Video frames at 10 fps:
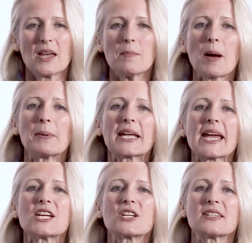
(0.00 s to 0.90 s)

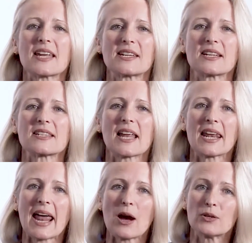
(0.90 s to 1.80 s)
Publication settings
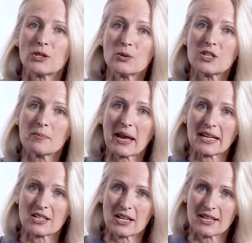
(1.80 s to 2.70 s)
allow you to
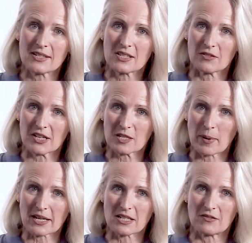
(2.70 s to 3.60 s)
manage lists of
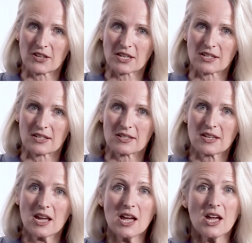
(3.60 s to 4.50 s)
expected visitors,
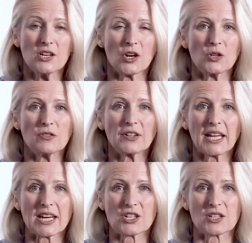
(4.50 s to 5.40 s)

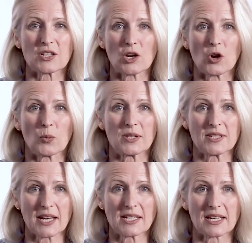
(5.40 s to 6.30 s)
notifications along with
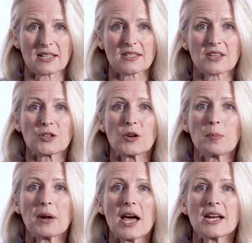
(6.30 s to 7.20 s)
settings that are
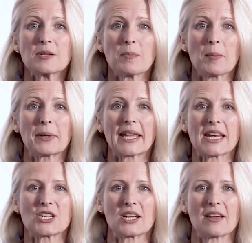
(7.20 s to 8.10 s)
applied at
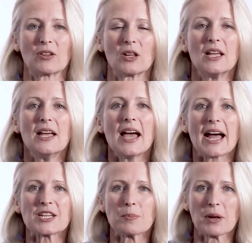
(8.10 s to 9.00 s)
publication level
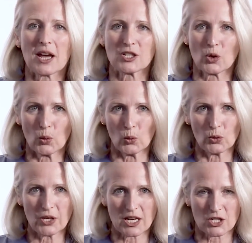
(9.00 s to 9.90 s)
and apply to all
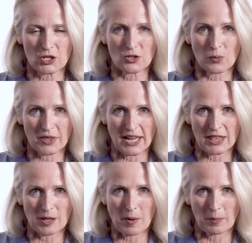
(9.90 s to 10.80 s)
the issues
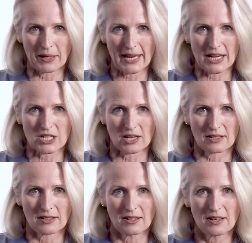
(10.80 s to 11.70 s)
within the
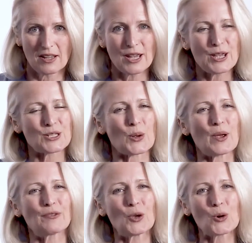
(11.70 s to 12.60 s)
publication. So
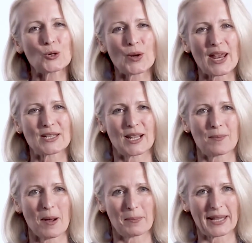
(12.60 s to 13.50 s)
if you're creating a
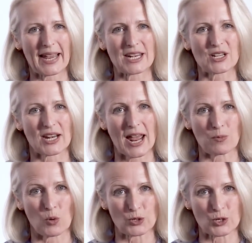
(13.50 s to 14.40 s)
publication
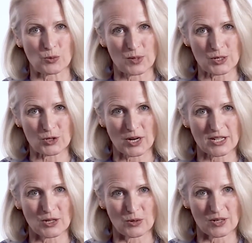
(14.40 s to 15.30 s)
and want to
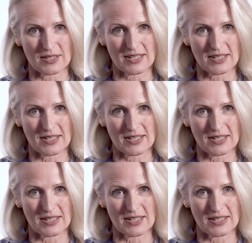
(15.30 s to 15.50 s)
restrict who can